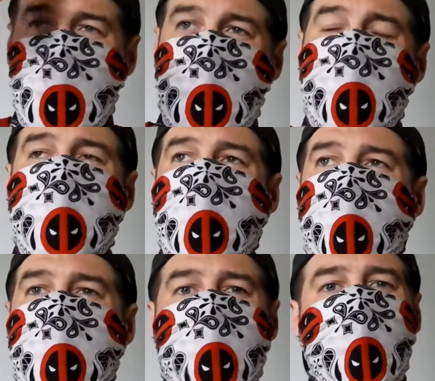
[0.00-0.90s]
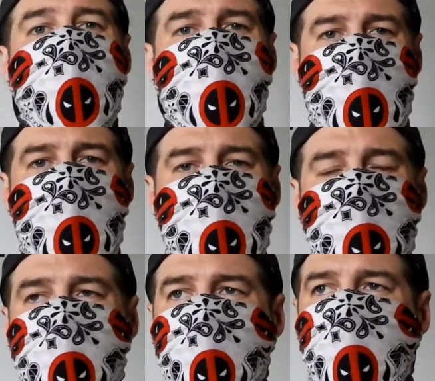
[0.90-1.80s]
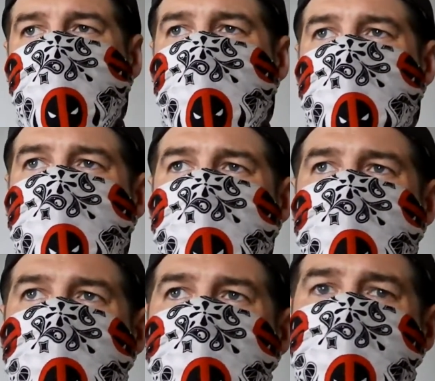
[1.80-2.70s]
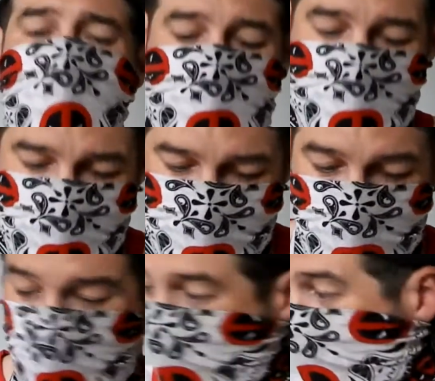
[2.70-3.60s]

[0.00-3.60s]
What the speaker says: of gives people a chance to pick up a book